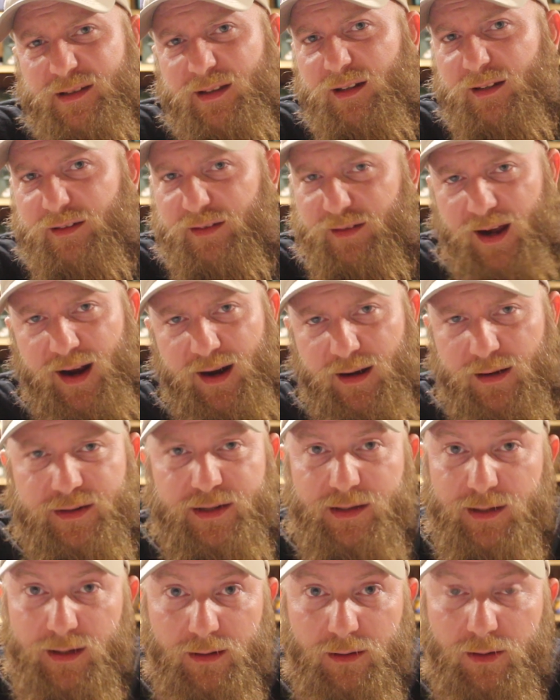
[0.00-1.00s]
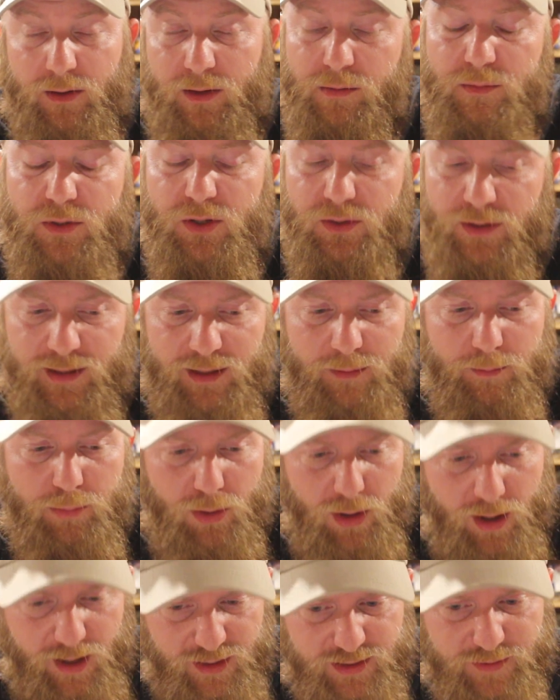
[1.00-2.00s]
the desire to see their community
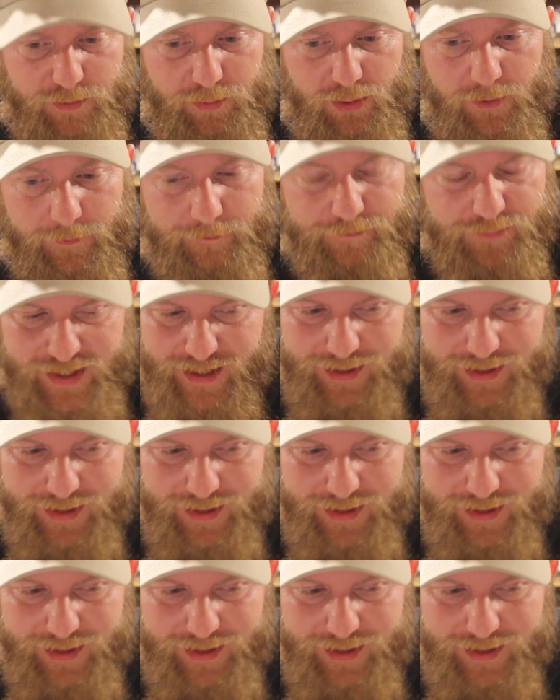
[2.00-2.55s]
prosper.